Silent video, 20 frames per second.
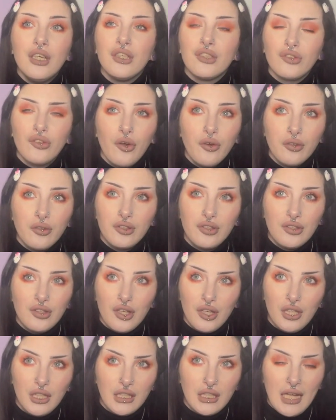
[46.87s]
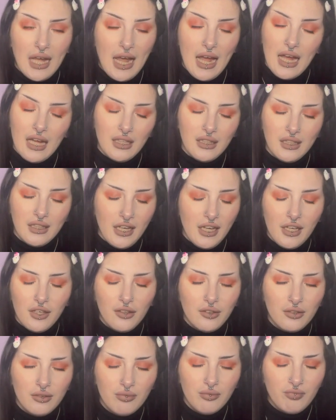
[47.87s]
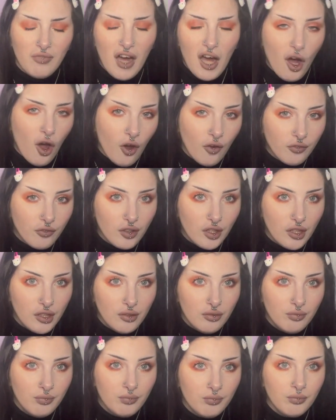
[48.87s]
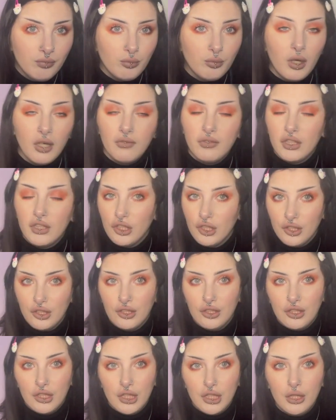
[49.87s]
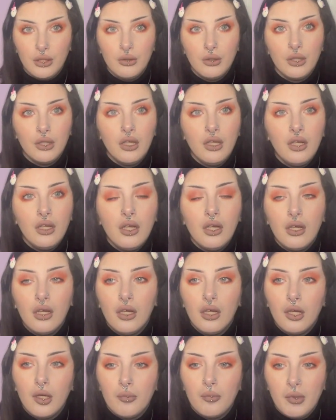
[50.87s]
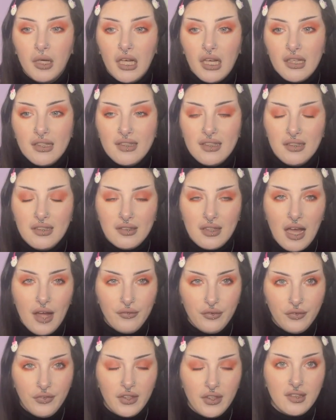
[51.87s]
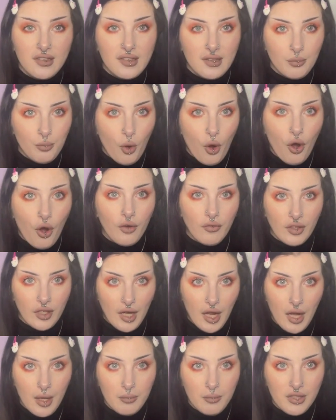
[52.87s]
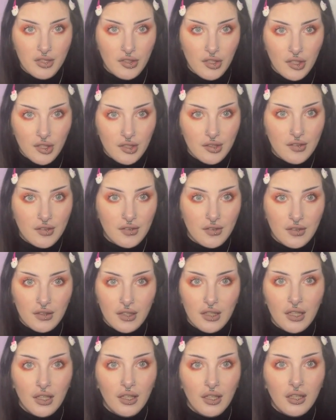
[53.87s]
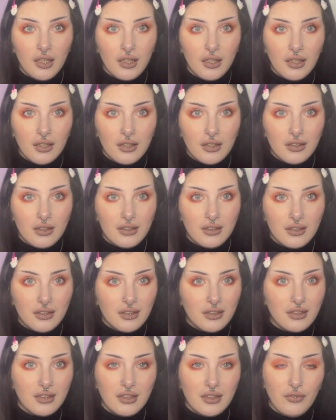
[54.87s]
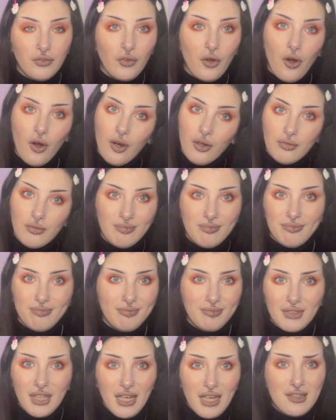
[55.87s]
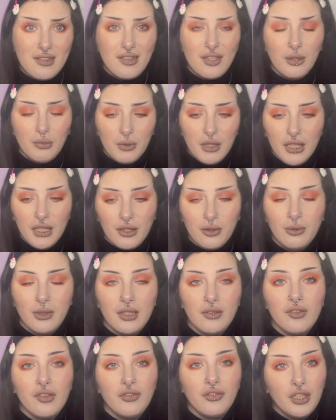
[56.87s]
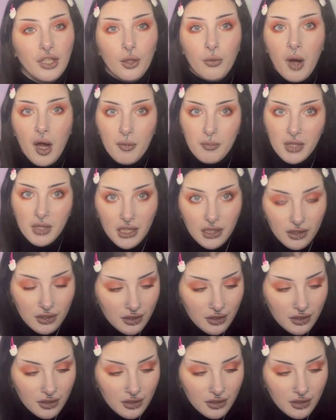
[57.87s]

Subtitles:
Dogs don't get ill that often. Well, they shouldn't do. But since everything's smaller in hamsters, they've got less to work with, if you know what I mean.